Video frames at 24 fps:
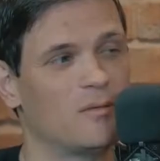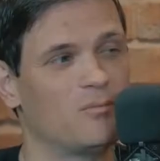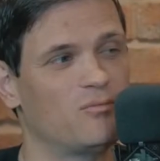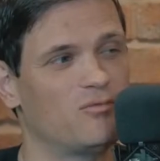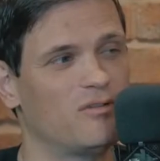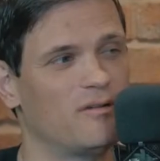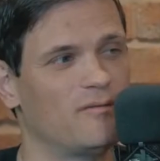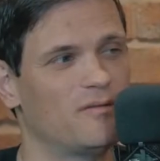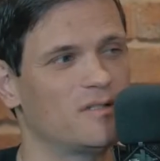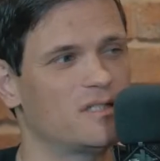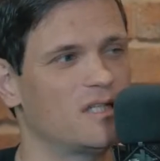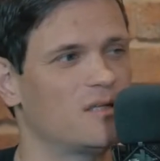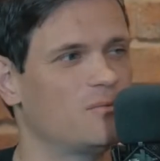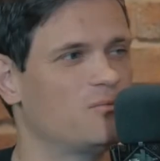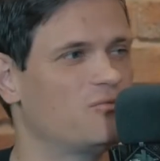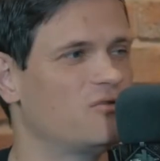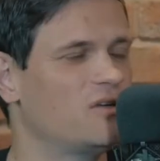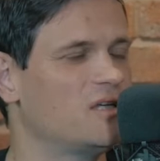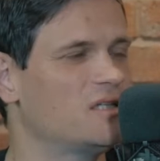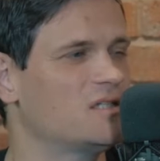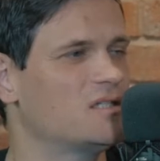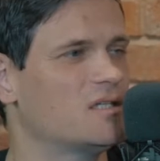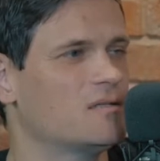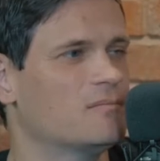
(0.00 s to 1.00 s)
a privacy
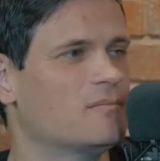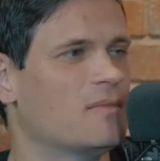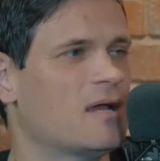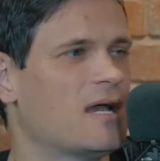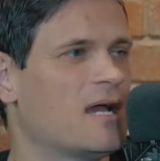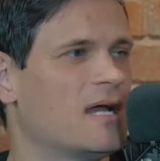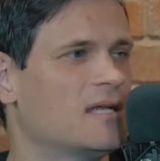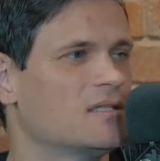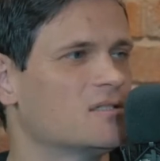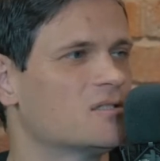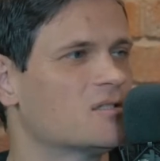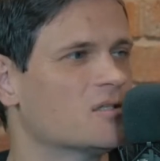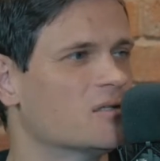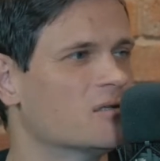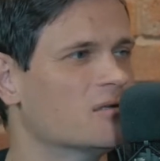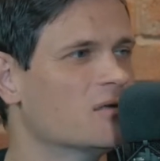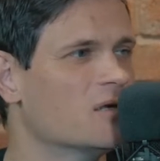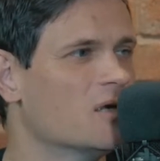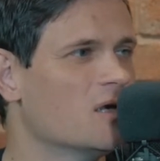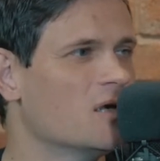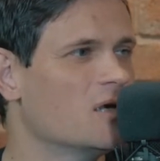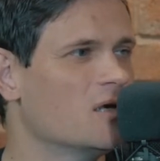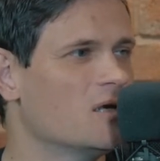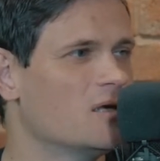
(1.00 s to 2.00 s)
breach in March, and
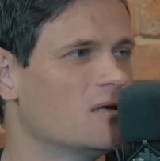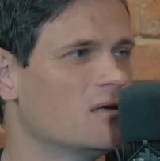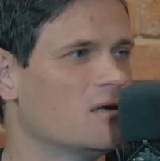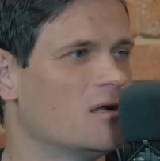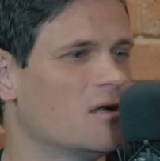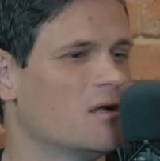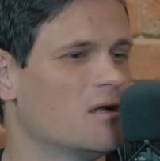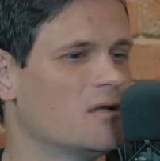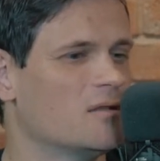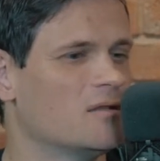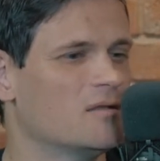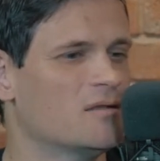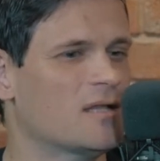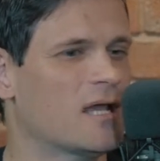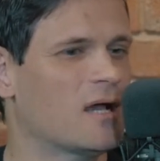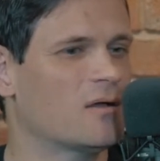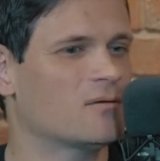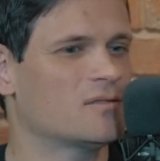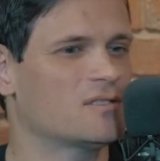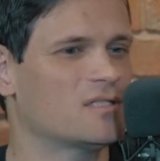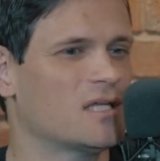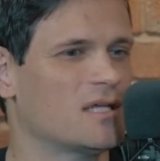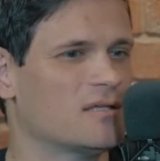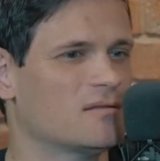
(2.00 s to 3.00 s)
they're now
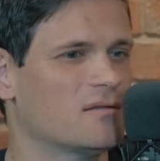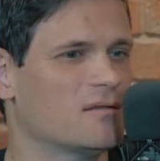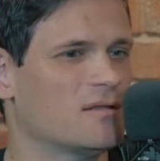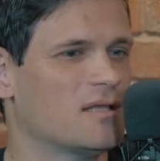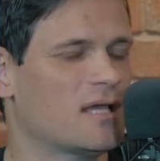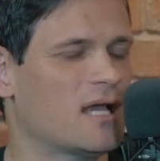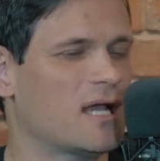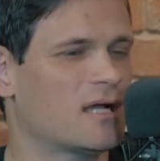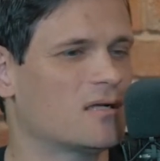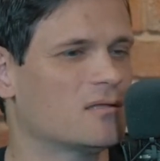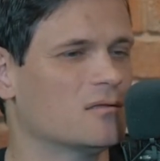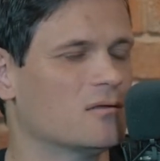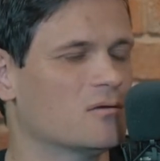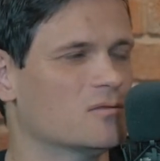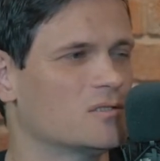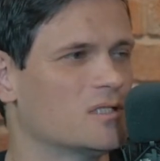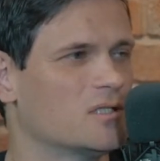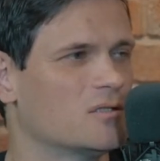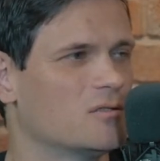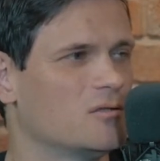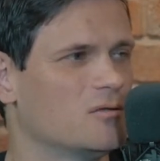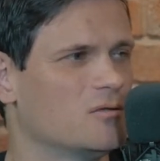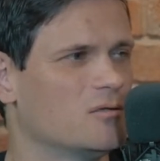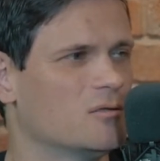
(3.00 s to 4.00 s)
saying that they are
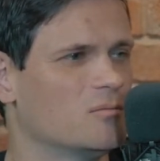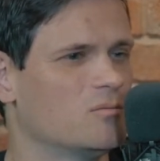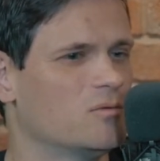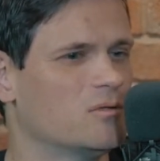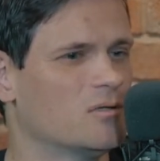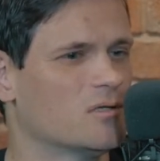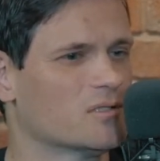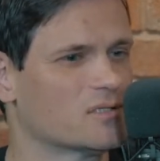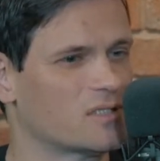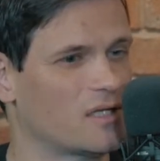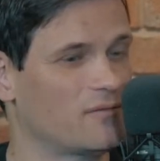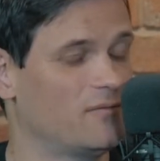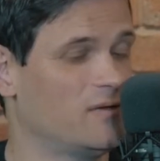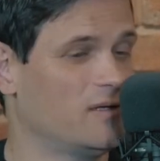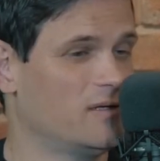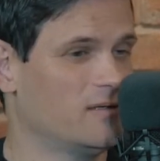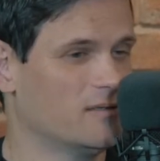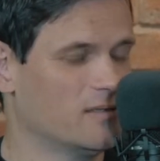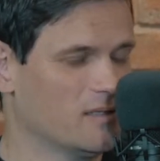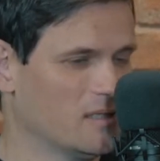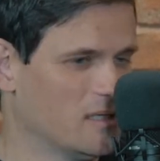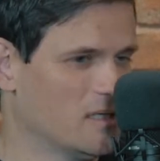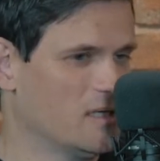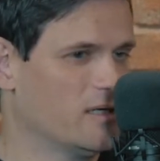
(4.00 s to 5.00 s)
closing Google Plus. I
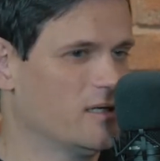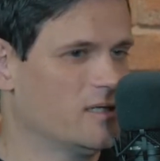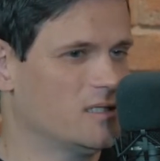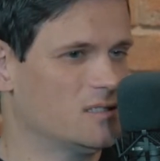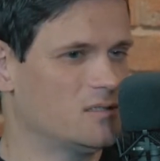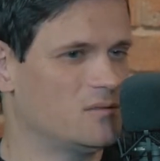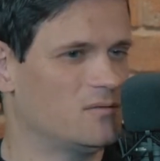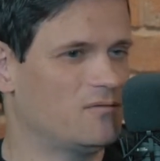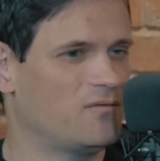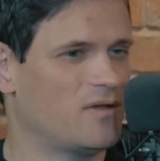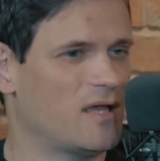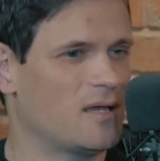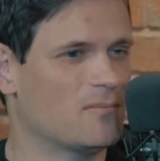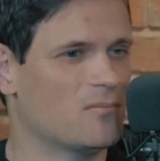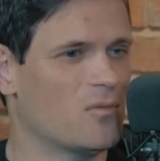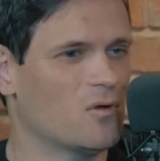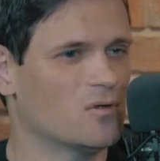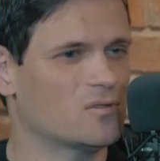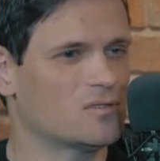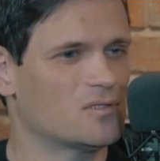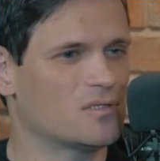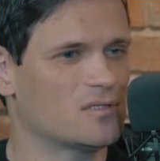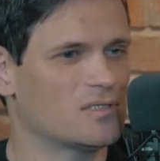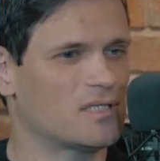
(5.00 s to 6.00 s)
think, to be fair,
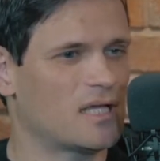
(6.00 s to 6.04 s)
most of